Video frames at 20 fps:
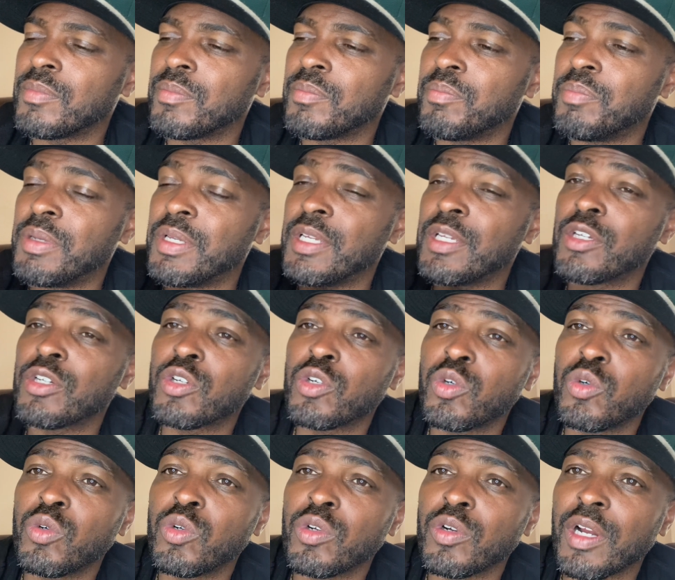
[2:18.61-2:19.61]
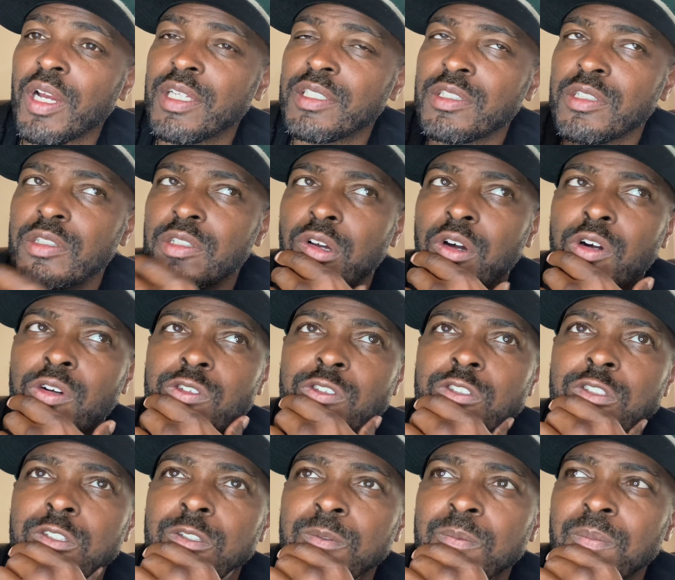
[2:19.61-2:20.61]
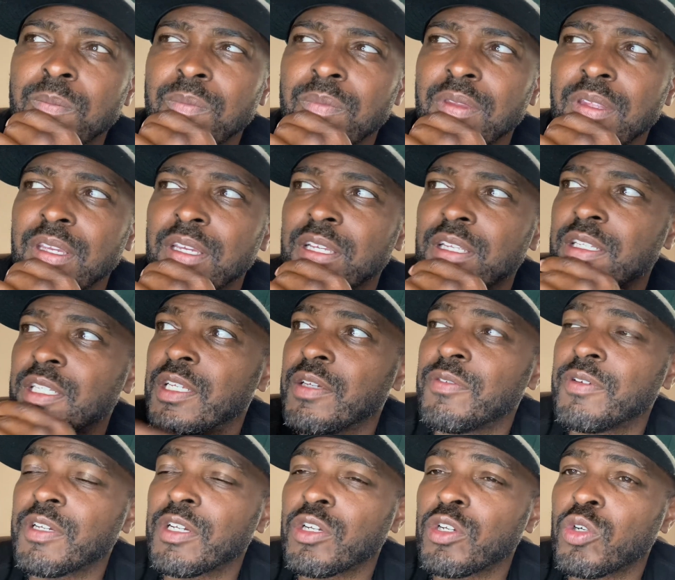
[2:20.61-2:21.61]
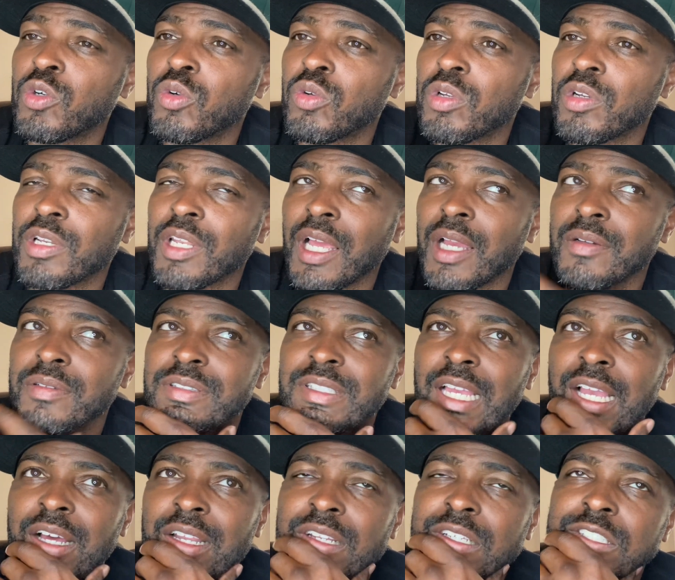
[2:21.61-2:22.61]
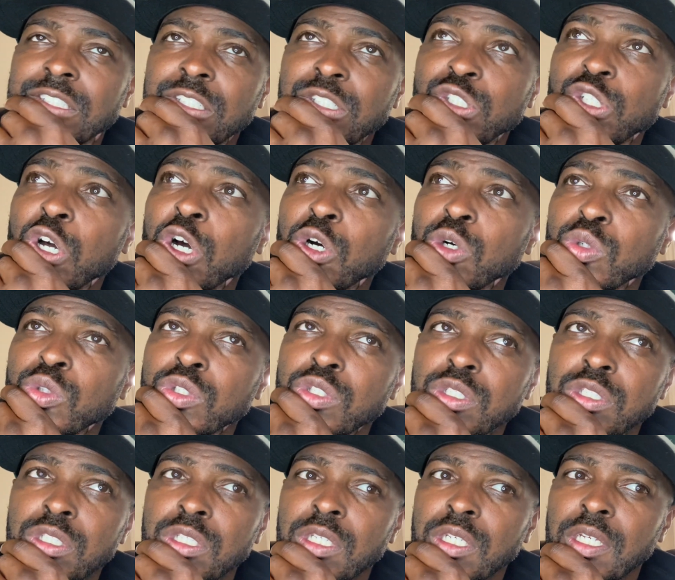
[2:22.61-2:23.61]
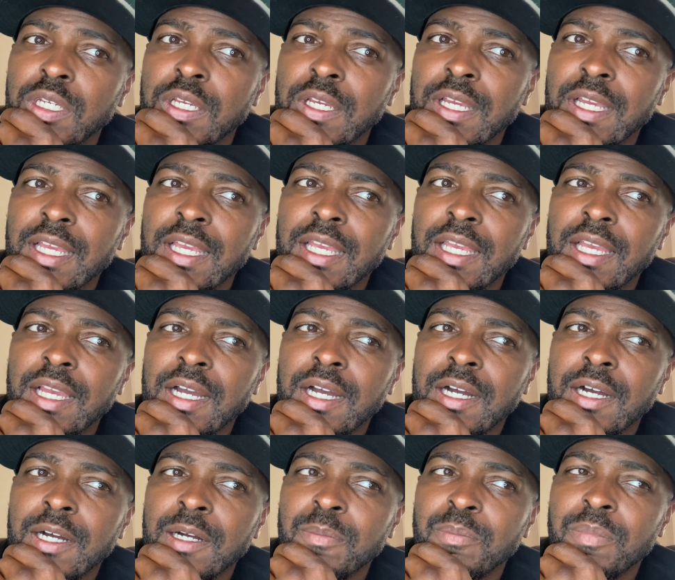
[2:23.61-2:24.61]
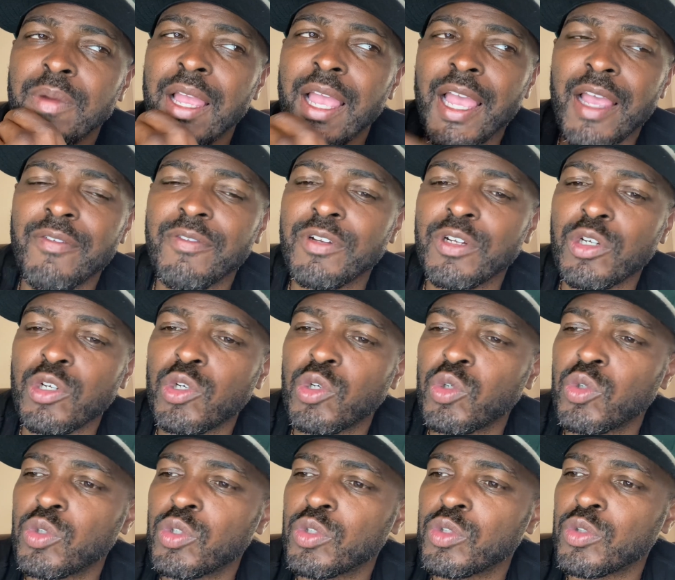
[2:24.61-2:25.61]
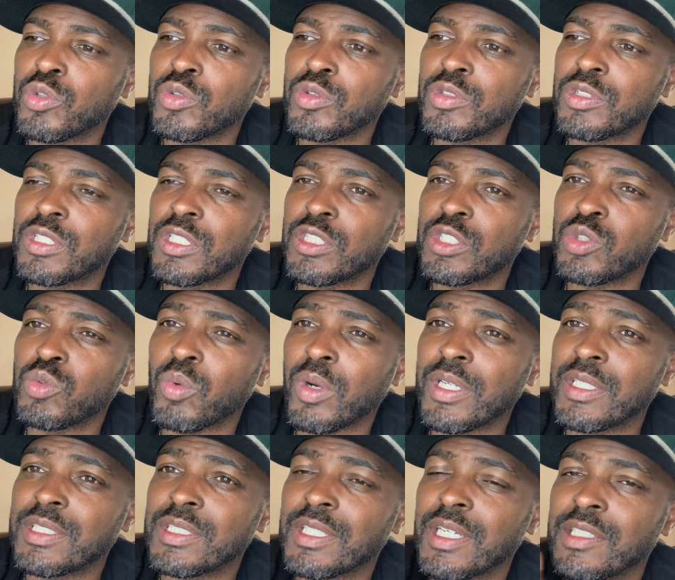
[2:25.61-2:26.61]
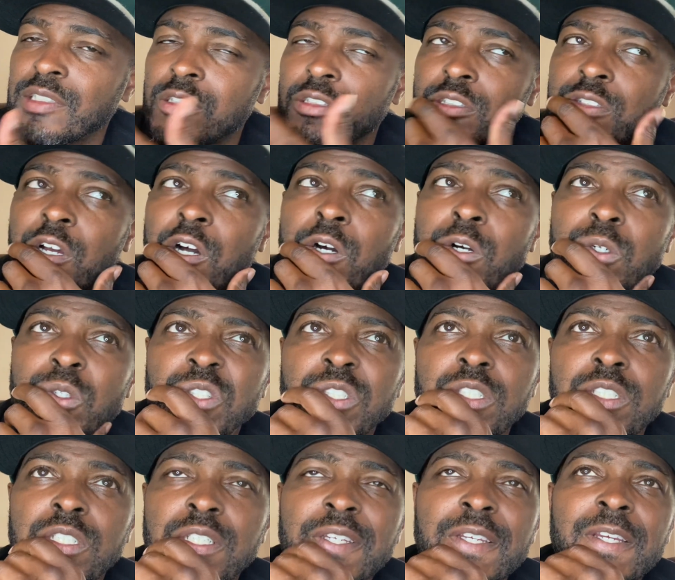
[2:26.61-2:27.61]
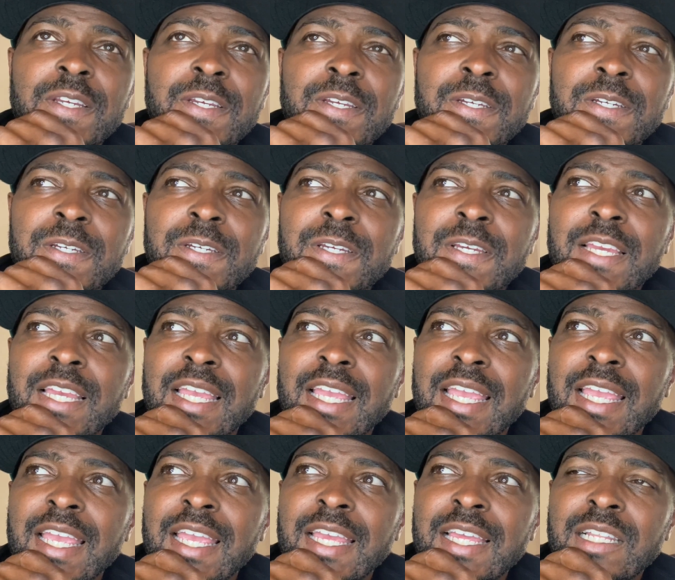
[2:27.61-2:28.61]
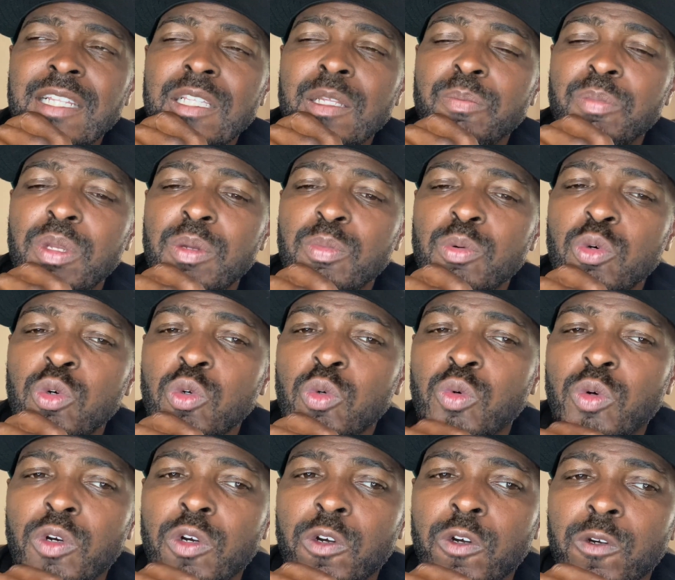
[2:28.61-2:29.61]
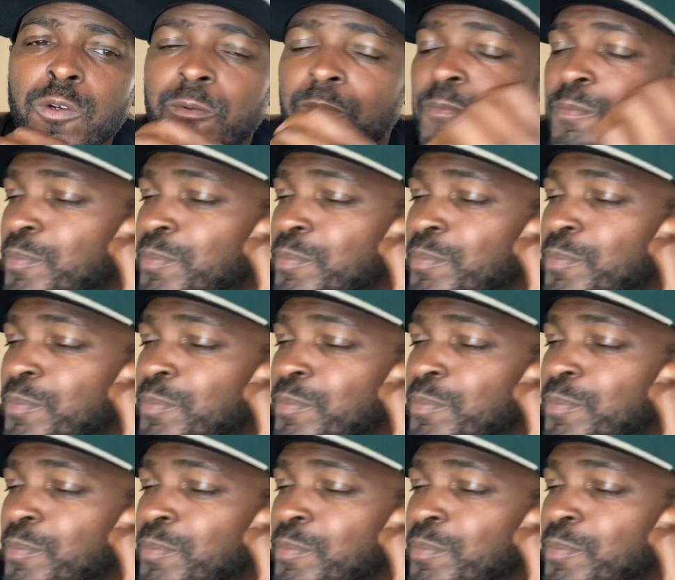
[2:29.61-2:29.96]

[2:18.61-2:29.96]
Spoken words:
being cooler as adults, living a cooler lifestyle as adults, having a cooler situation as adults, and the people who were